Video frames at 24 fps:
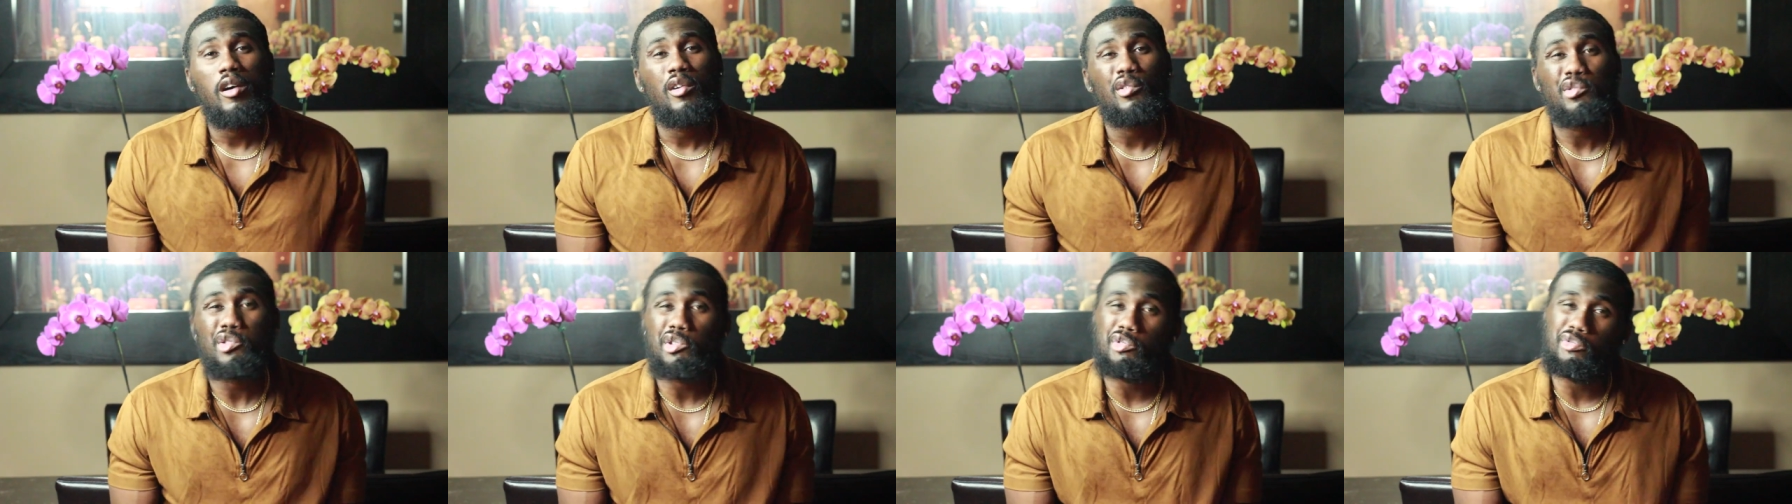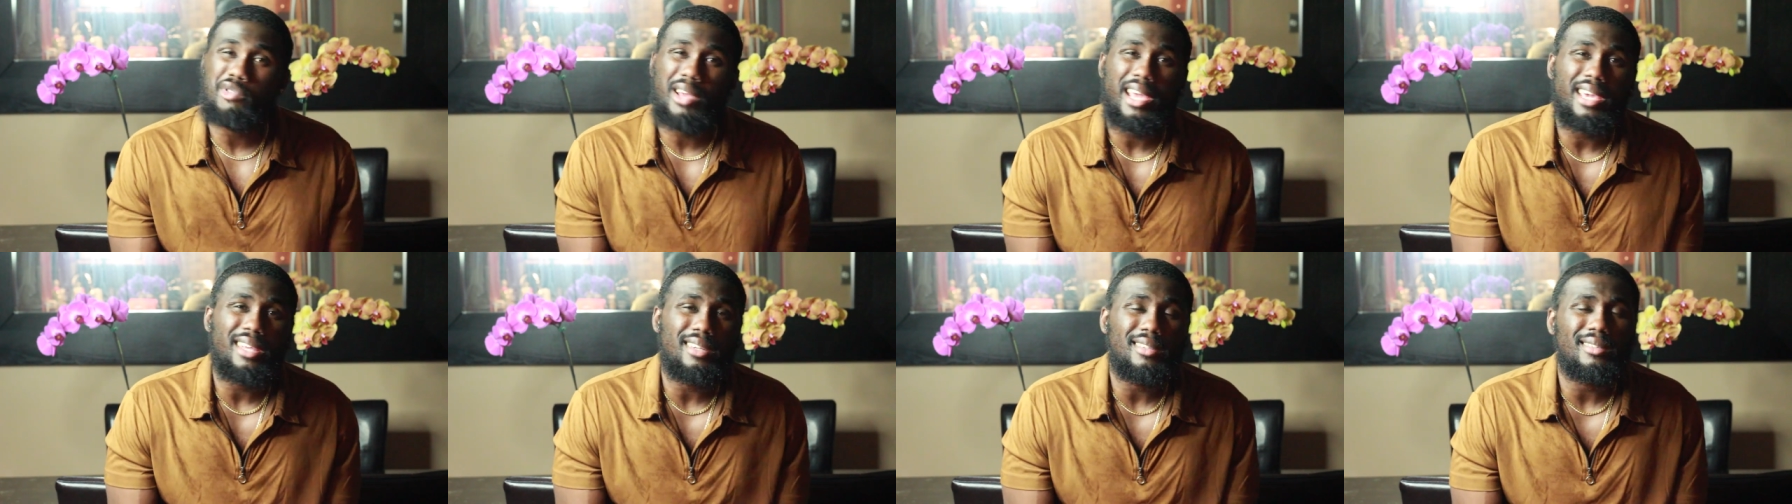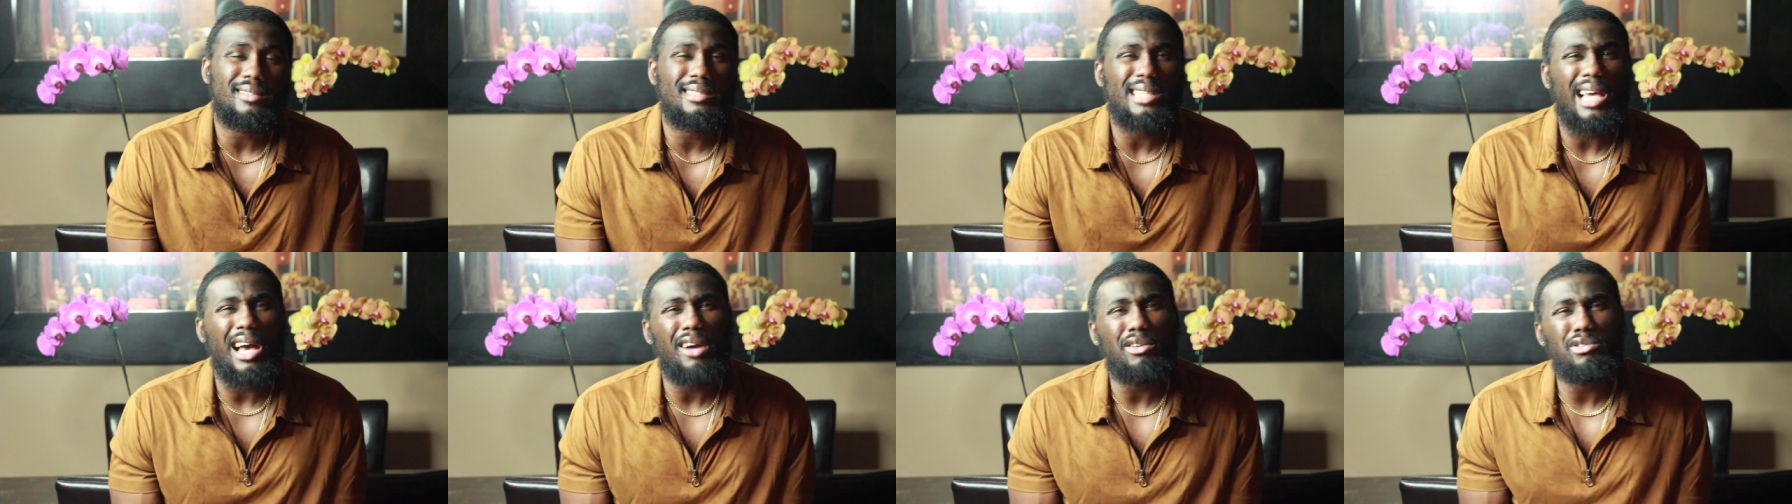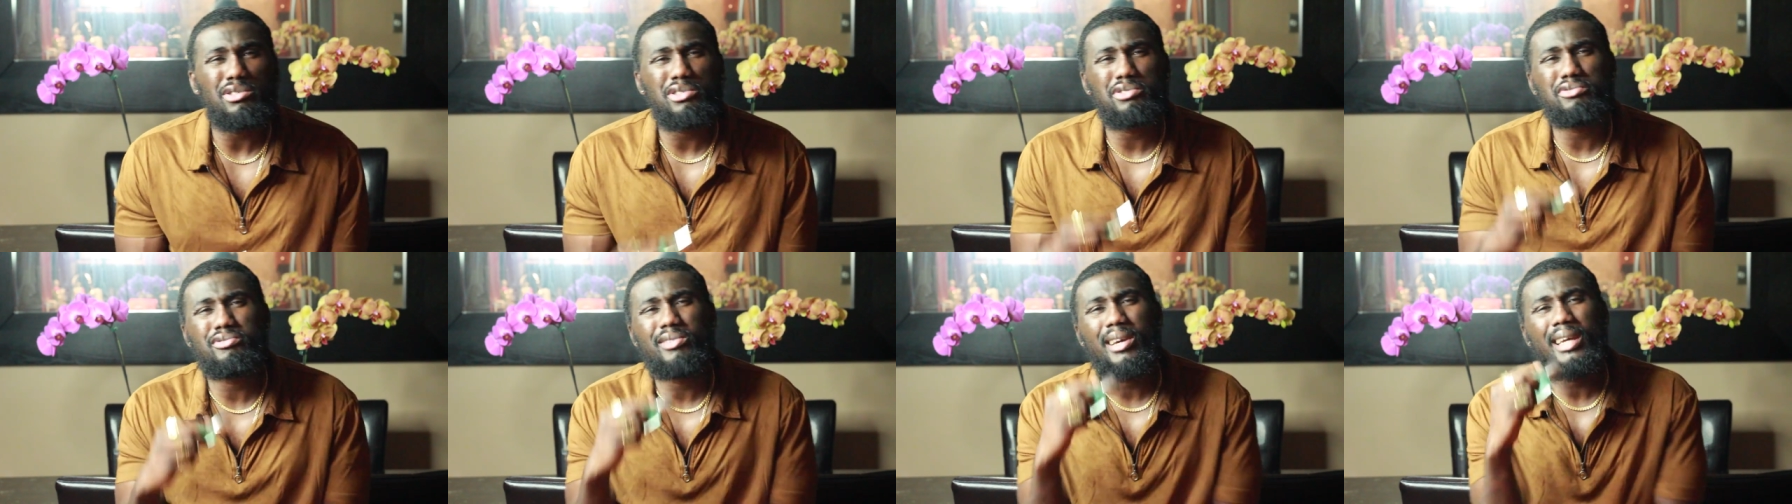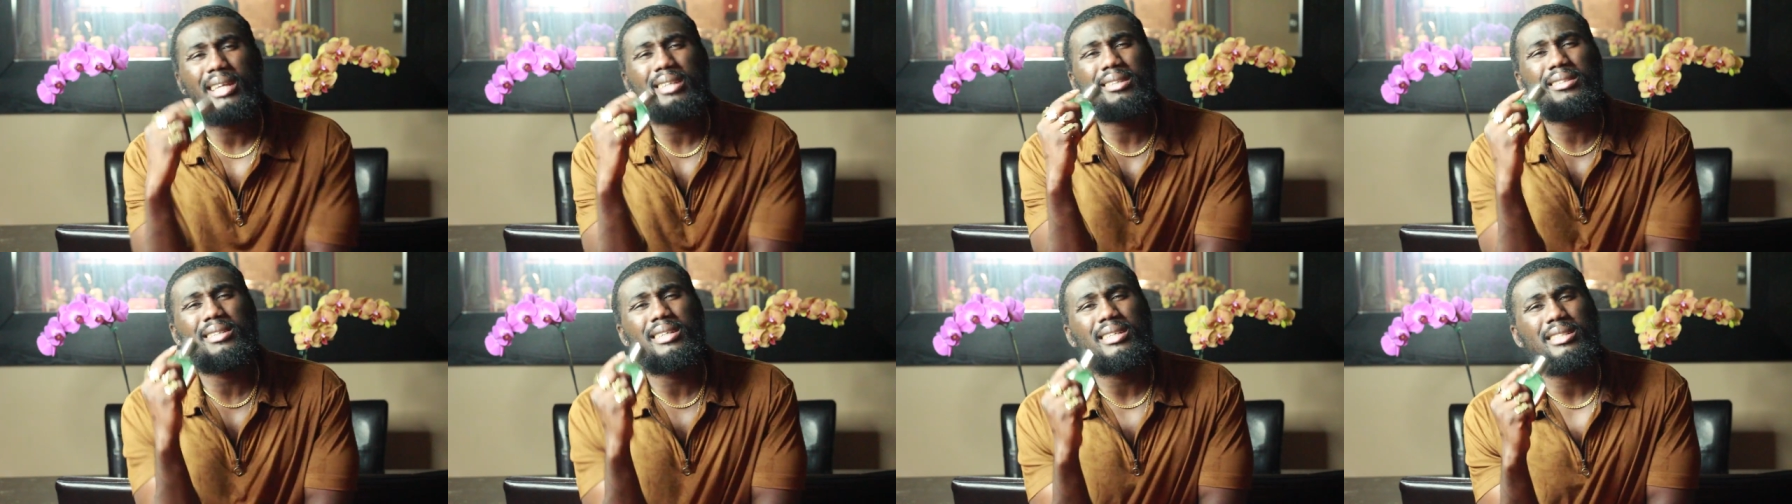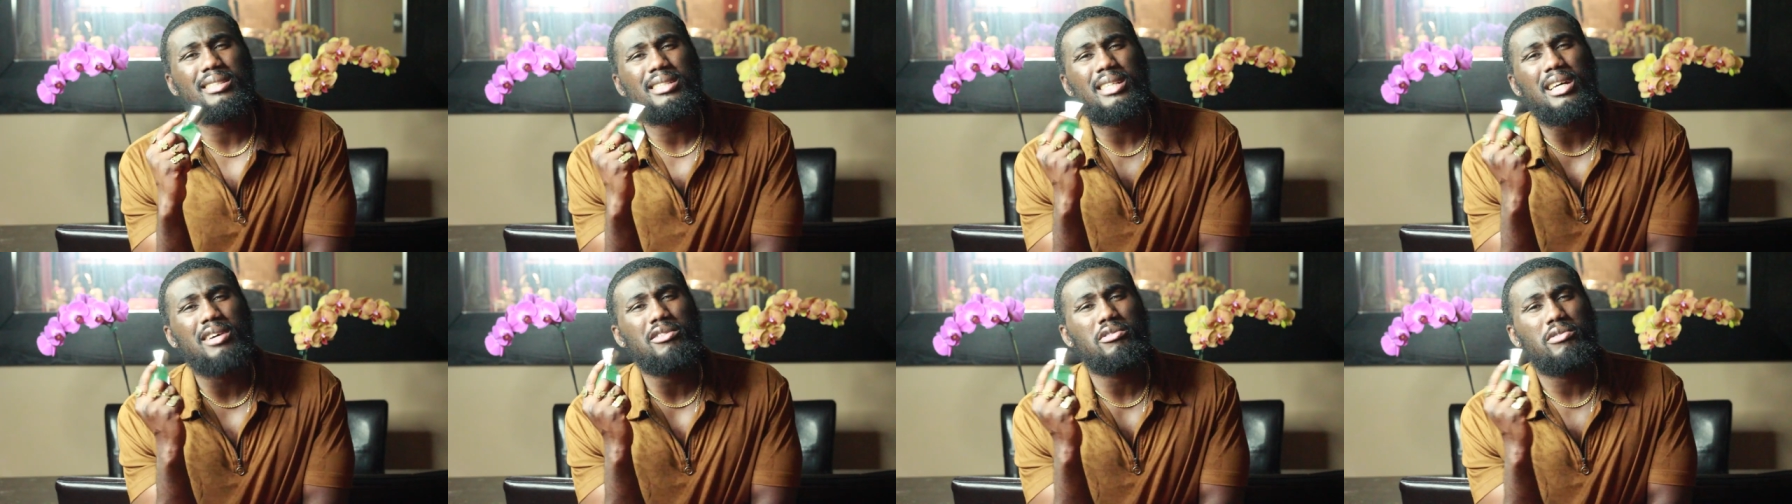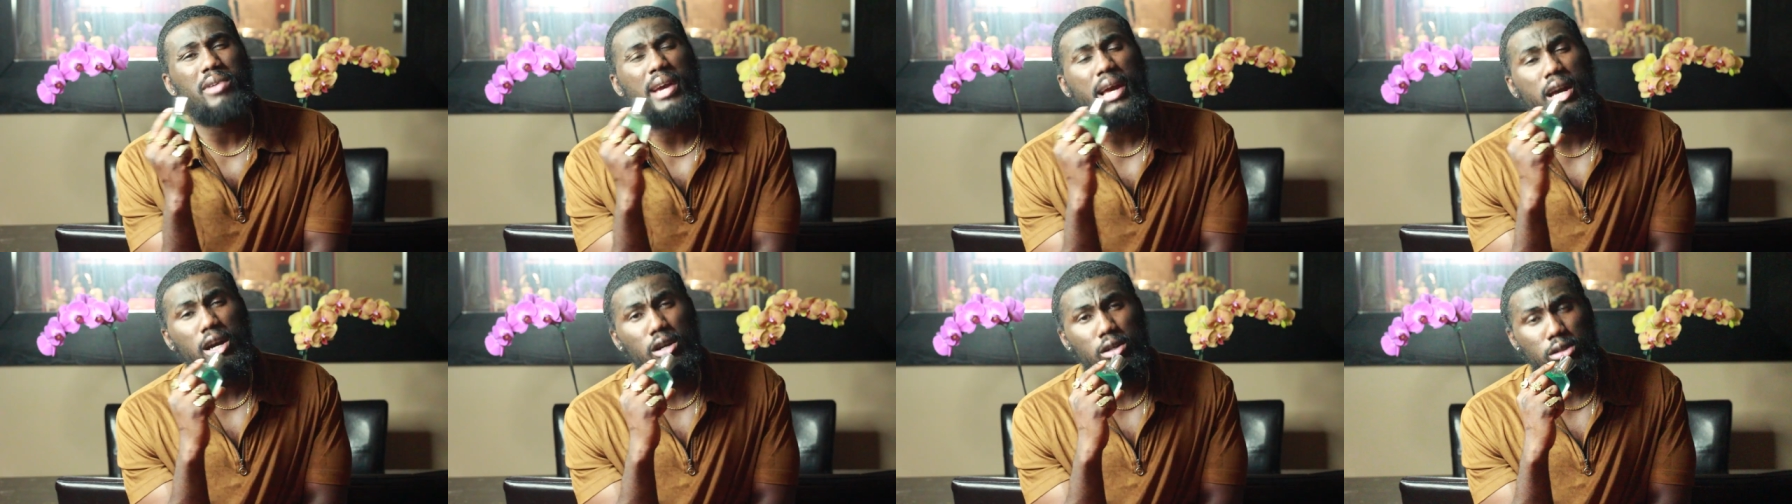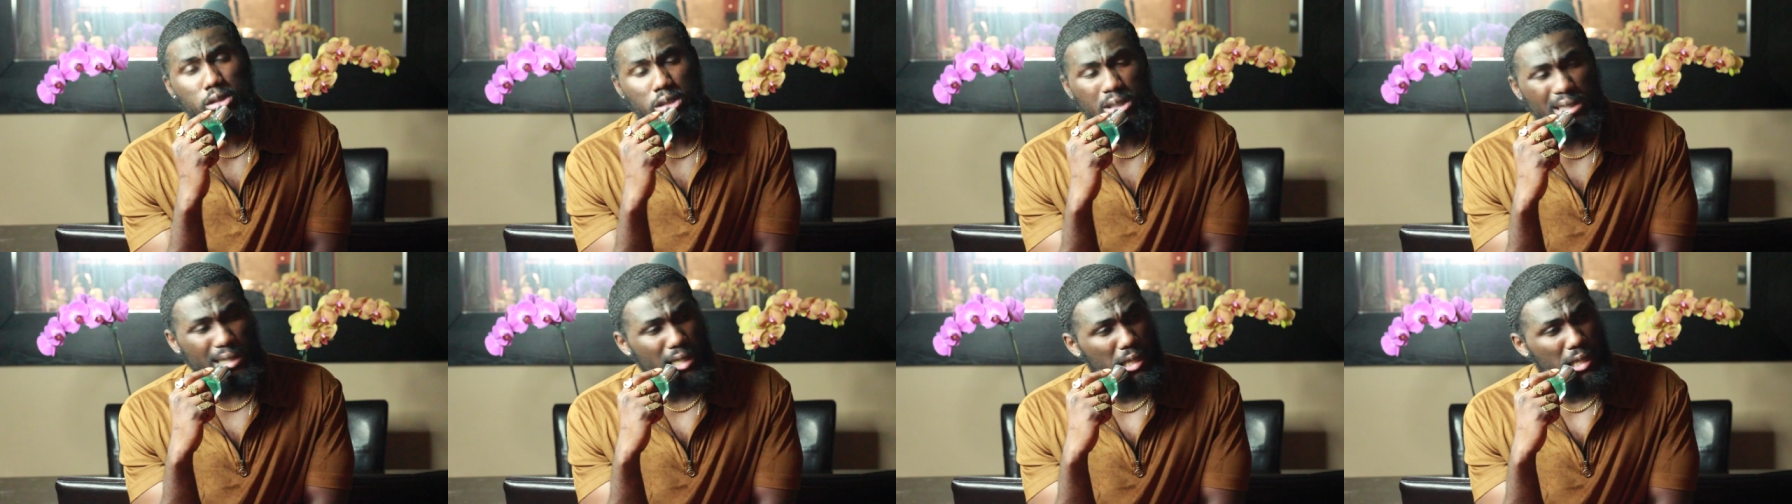For ratings, I would rate this around.